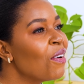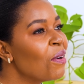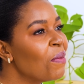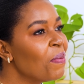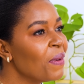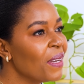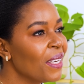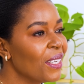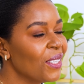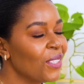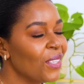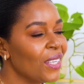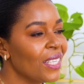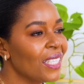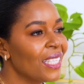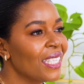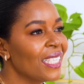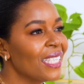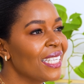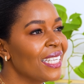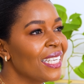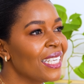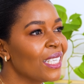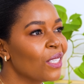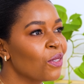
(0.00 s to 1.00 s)
hope you enjoyed
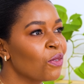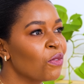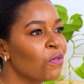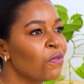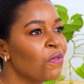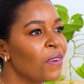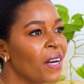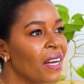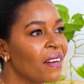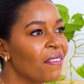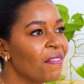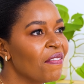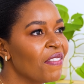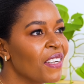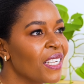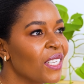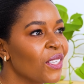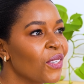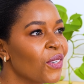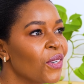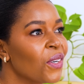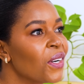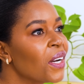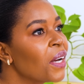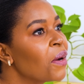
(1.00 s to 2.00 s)
this little fun
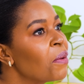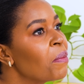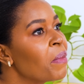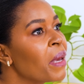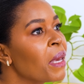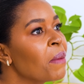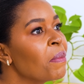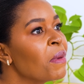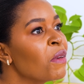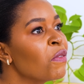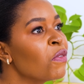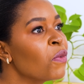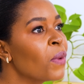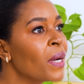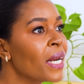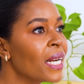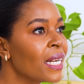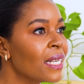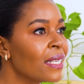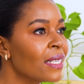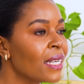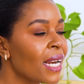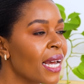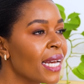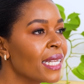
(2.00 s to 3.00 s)
video, or maybe if you want
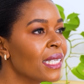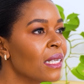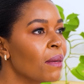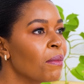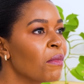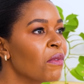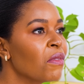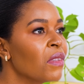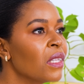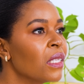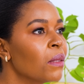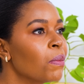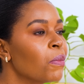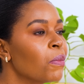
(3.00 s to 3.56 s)
to try some of these